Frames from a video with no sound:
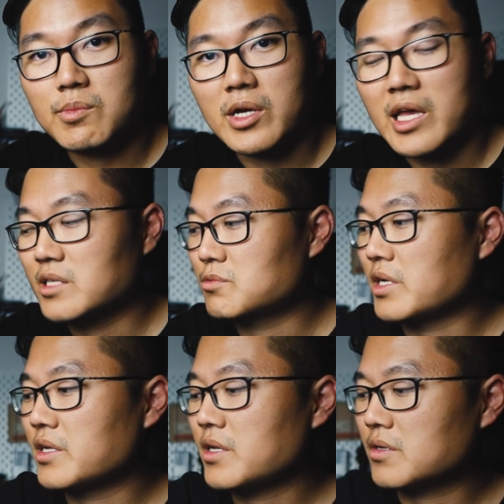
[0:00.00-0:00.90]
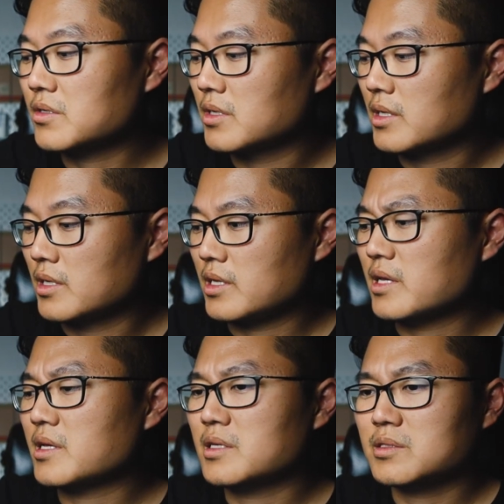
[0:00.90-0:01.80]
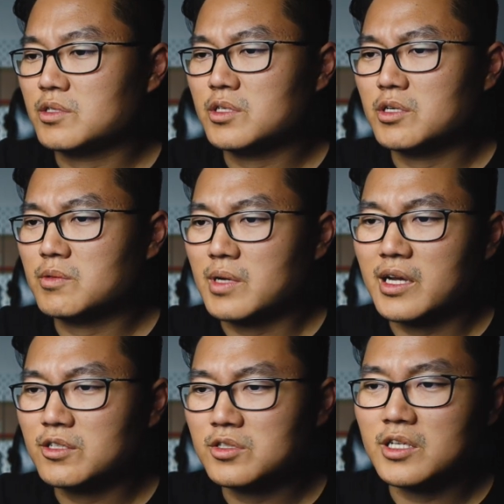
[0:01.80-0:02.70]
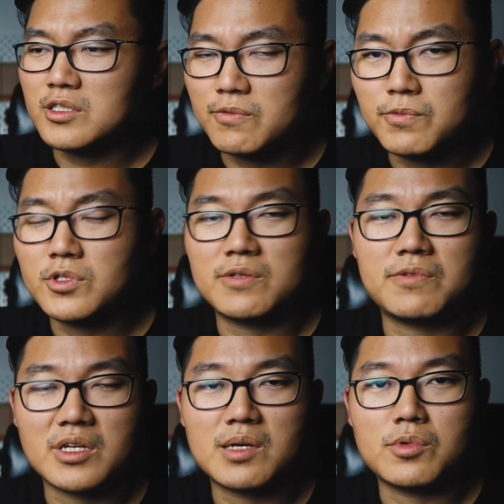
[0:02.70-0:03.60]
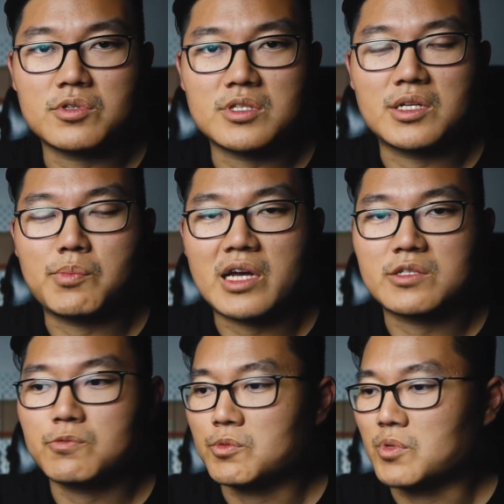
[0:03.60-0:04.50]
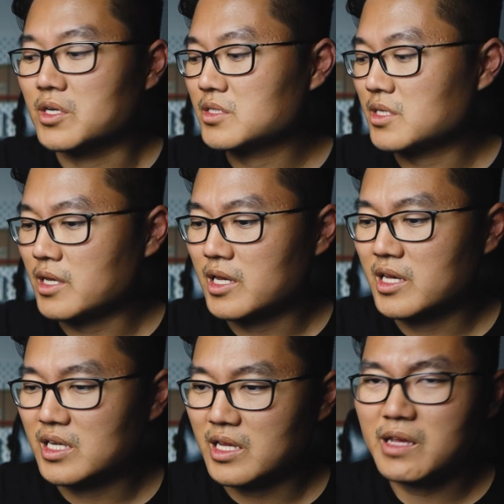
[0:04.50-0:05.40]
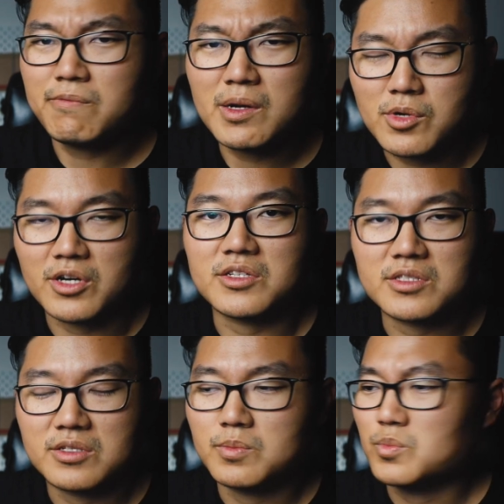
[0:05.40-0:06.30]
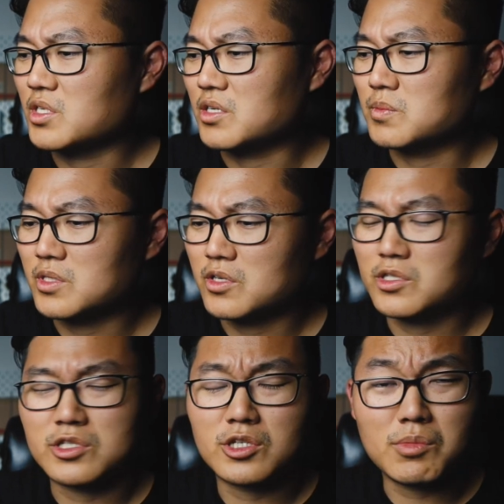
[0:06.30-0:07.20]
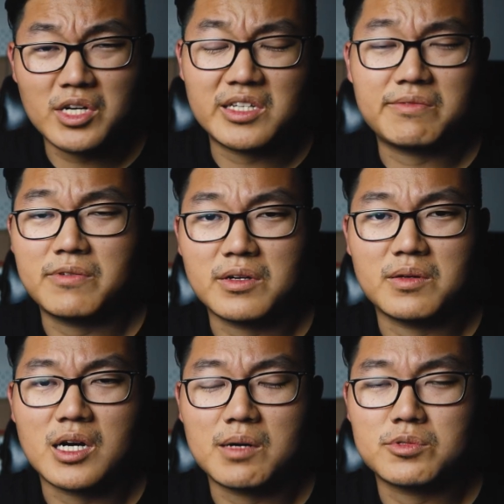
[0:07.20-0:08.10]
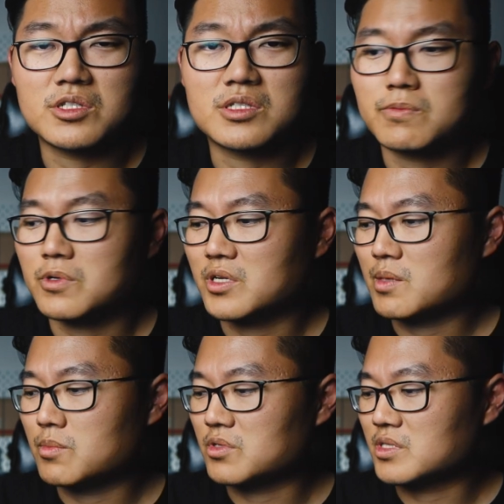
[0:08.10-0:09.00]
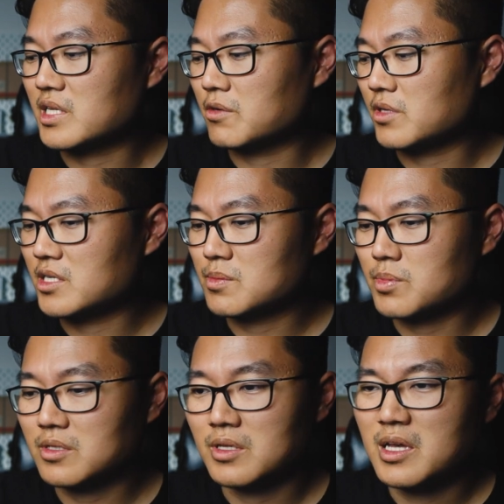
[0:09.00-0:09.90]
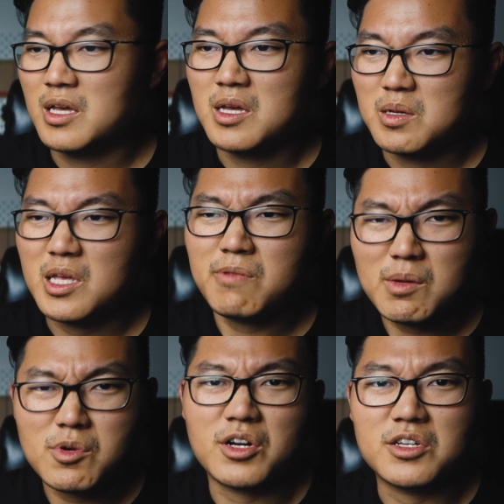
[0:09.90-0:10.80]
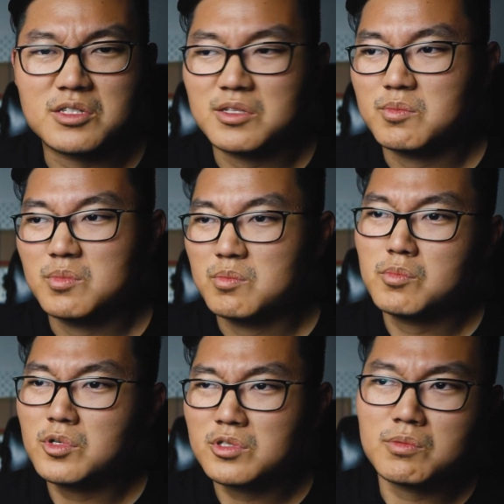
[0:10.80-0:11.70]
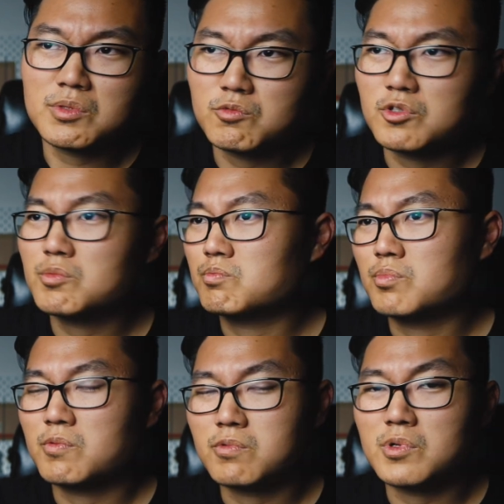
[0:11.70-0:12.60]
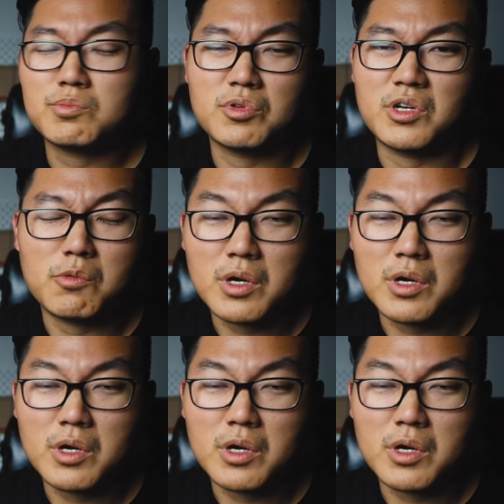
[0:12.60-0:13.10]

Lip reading: it in my hands right here. And I got to test a few different gimbals in the past few months, and if I'm honest, there are so many different options for gimbals nowadays, but if I'm honest, most of them will perform pretty